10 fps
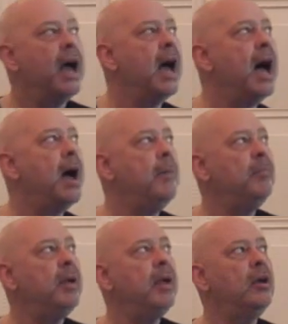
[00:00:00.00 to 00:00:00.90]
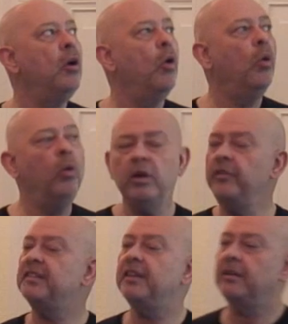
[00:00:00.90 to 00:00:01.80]
All of a
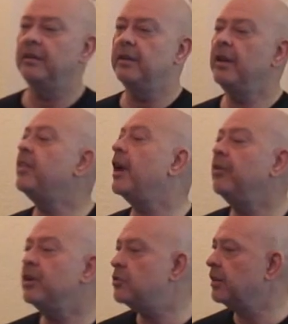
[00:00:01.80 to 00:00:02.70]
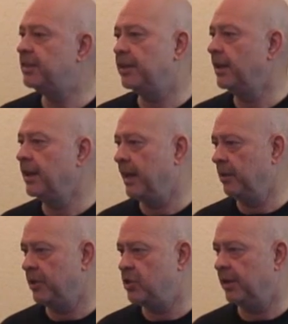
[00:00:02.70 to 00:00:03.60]
sudden, they're interested in
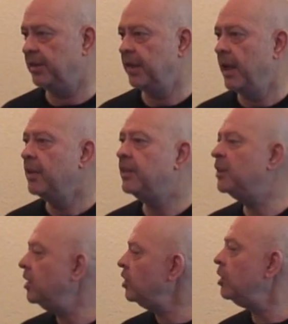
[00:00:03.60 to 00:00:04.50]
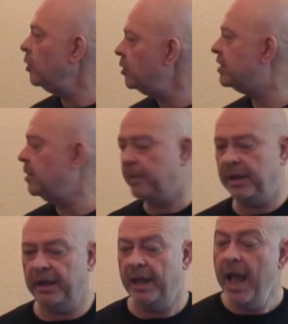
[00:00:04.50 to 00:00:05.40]
languages. They didn't used to be.
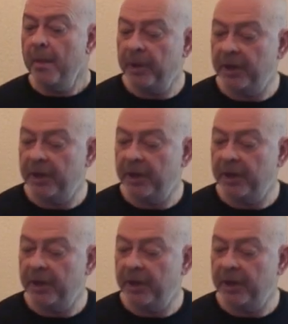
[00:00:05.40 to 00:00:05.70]
But